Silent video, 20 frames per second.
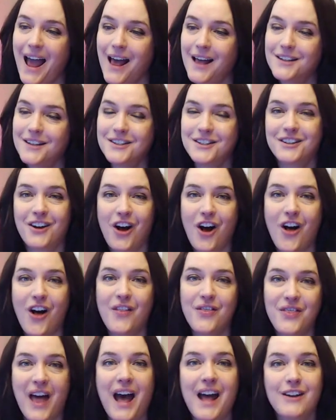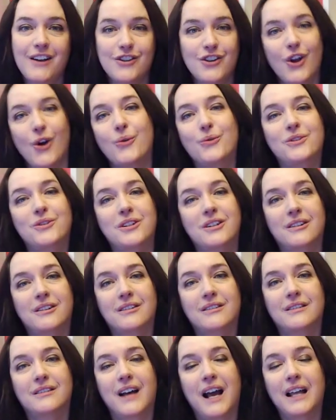And on that note,
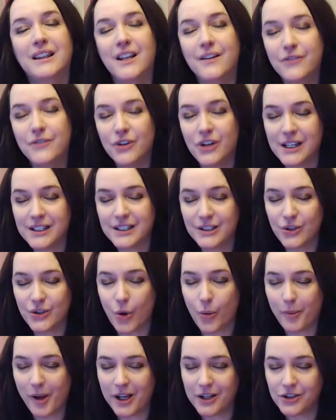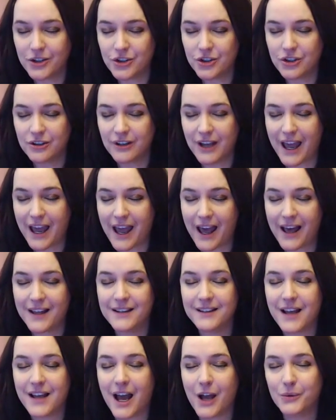I love you guys so much,
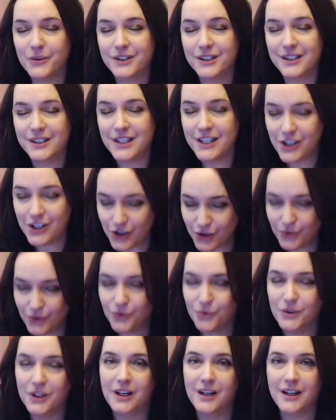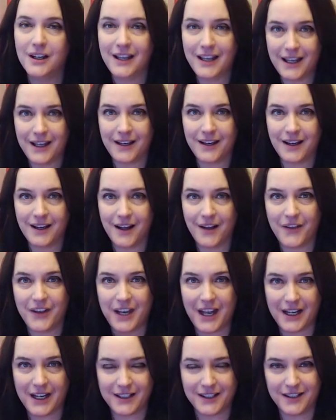and I will see you in
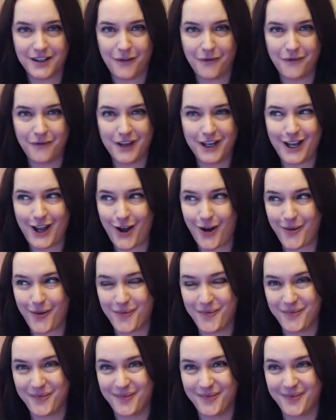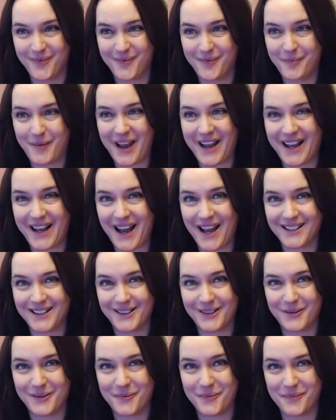the next video. Bye,
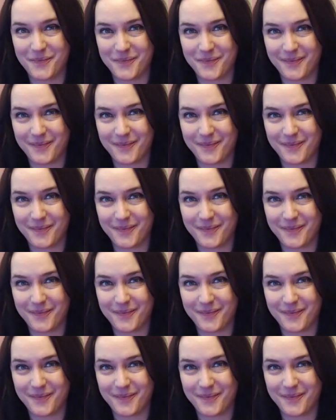guys.